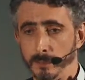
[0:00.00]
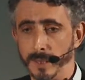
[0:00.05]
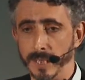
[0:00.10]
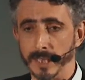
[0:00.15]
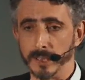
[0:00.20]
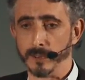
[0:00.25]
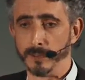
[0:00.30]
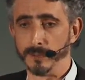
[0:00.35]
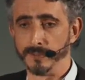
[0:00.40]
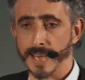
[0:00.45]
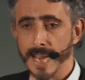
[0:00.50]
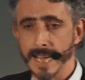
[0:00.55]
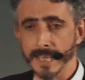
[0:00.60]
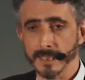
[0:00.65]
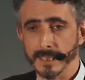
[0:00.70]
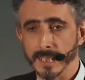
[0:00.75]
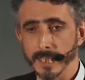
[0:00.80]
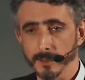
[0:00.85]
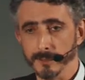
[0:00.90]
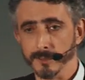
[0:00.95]
picture of
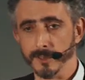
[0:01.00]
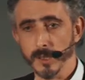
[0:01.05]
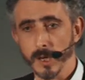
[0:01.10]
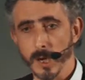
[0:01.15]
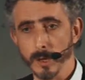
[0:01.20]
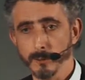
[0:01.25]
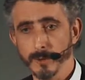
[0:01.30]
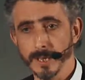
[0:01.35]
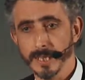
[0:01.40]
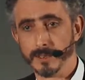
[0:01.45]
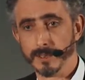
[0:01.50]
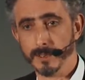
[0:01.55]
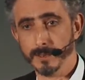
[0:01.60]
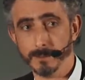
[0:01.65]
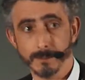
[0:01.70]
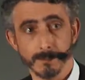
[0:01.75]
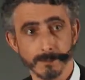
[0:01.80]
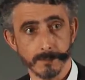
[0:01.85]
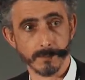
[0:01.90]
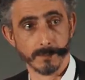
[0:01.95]
Gandhi for no reason.
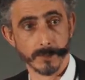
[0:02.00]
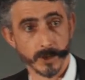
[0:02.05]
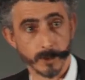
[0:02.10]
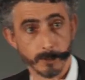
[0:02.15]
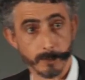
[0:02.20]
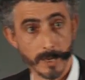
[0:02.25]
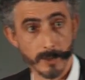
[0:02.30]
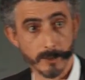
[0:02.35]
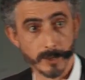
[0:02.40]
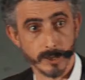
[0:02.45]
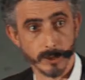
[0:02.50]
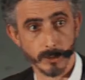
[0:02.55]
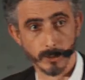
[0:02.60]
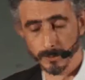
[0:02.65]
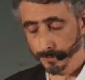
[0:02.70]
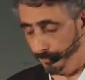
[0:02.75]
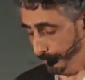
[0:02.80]
Spiritual.